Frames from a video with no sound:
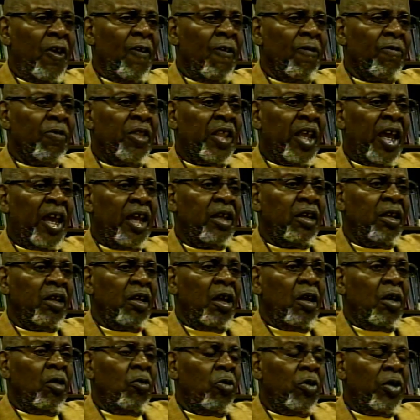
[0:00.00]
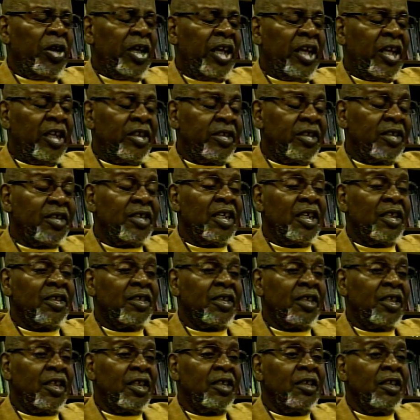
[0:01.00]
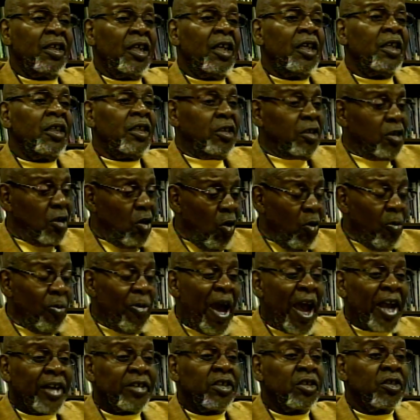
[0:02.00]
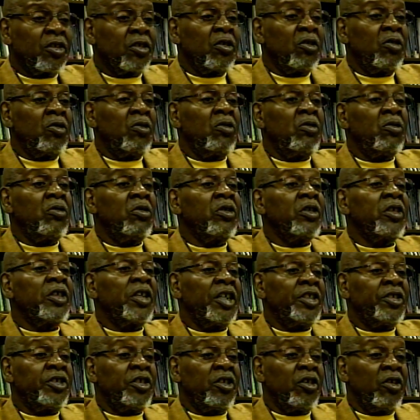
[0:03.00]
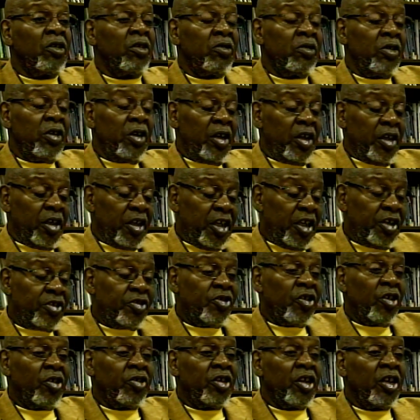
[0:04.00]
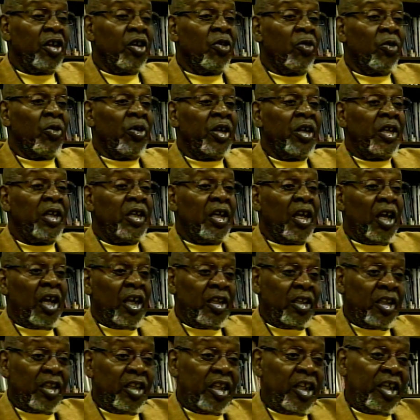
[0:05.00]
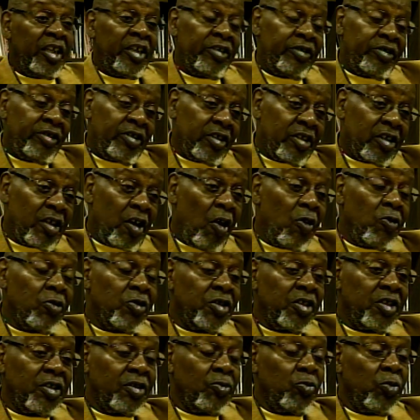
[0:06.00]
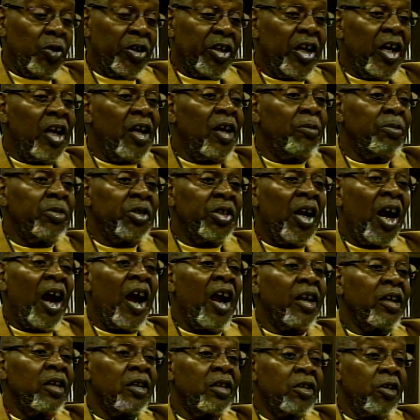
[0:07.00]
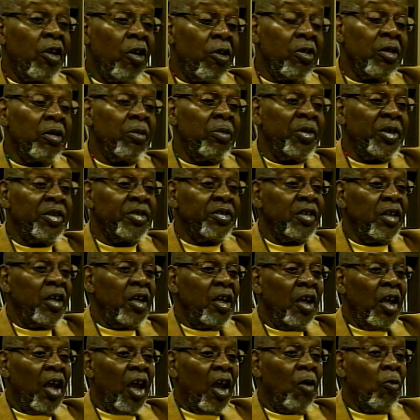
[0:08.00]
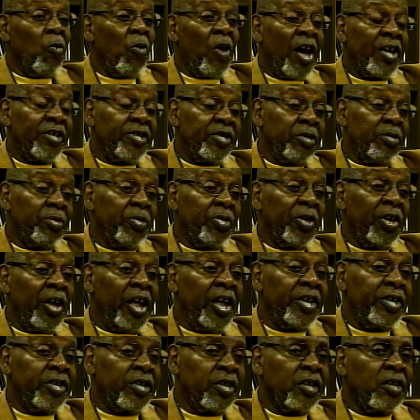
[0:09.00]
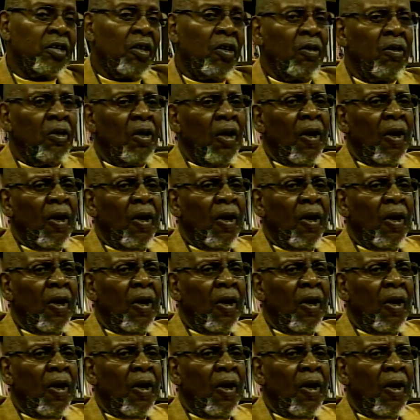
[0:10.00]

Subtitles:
that we insisted, go back to school, get your degree, and these coaches would come to our tournaments and watch them play. So